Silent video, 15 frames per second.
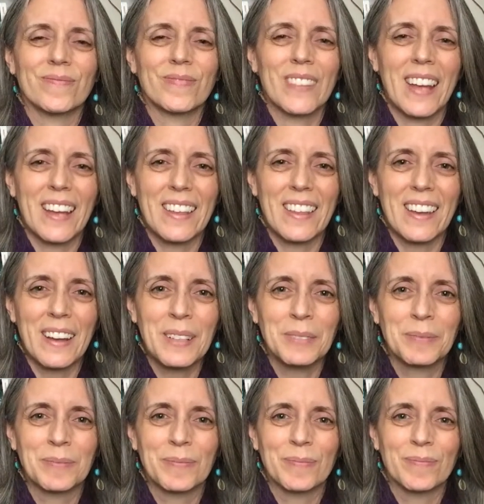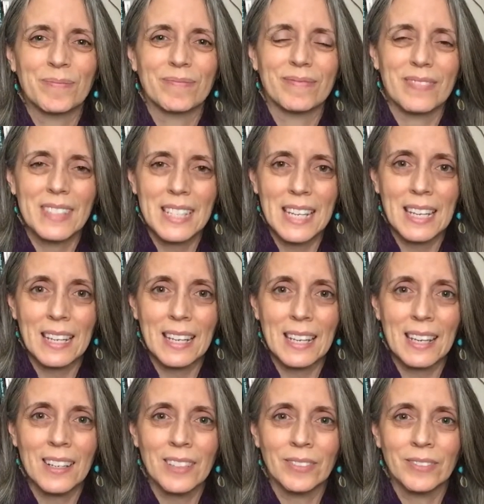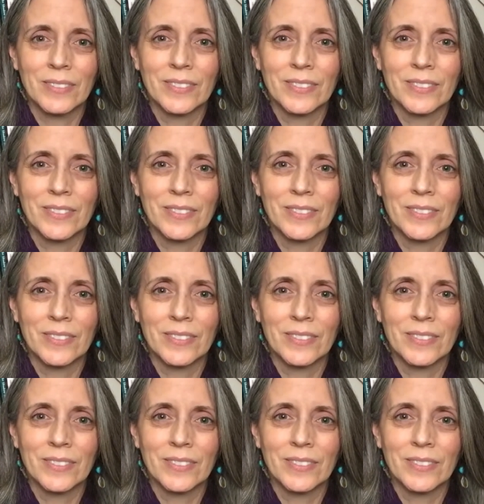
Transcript: Hey there, Tina here.